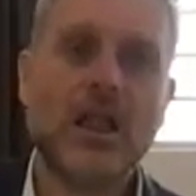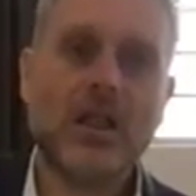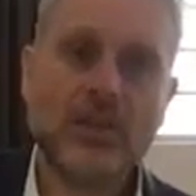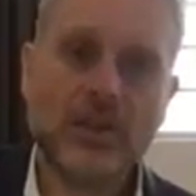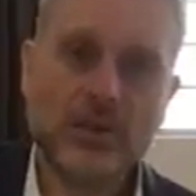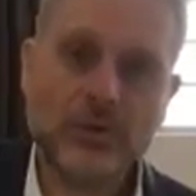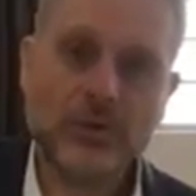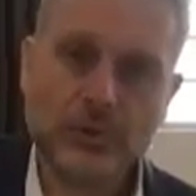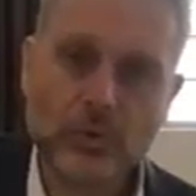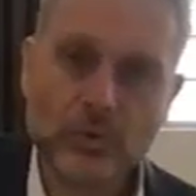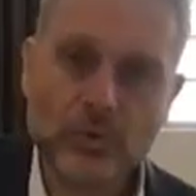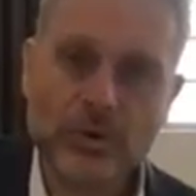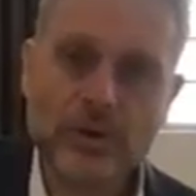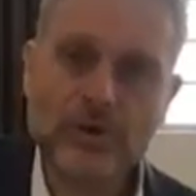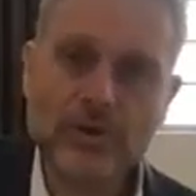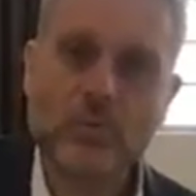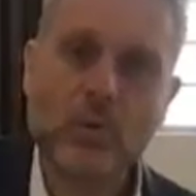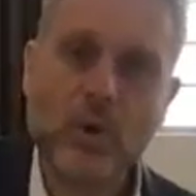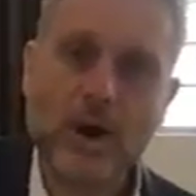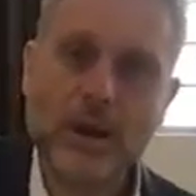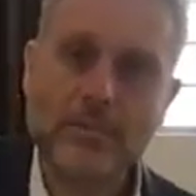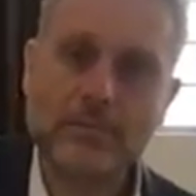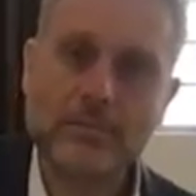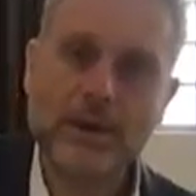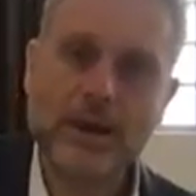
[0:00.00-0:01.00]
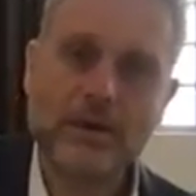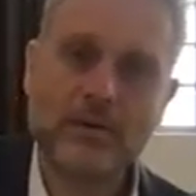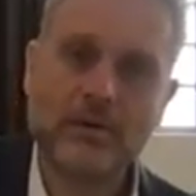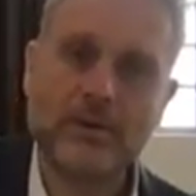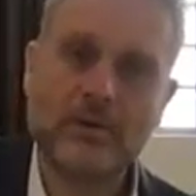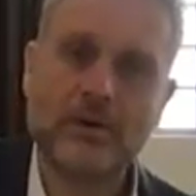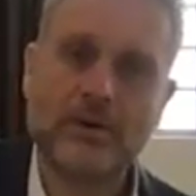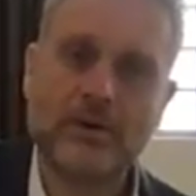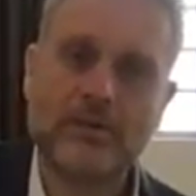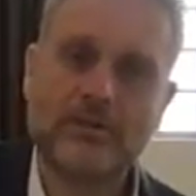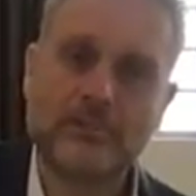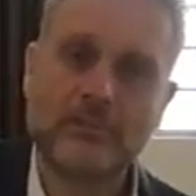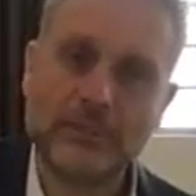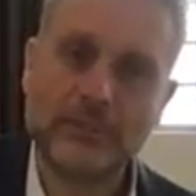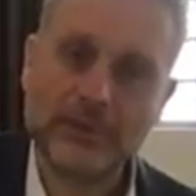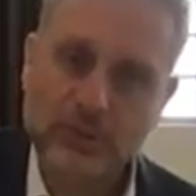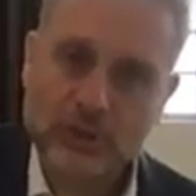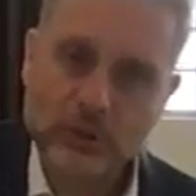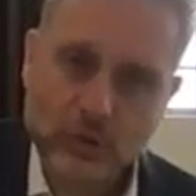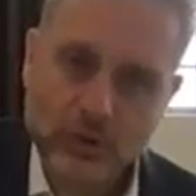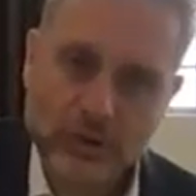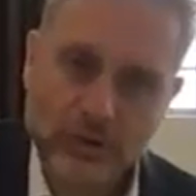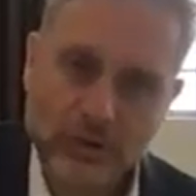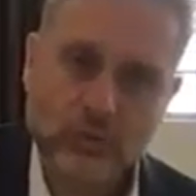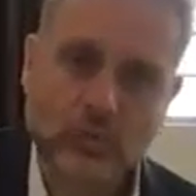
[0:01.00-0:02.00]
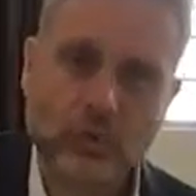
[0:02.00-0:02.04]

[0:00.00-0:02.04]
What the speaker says: then you read one paragraph, but do it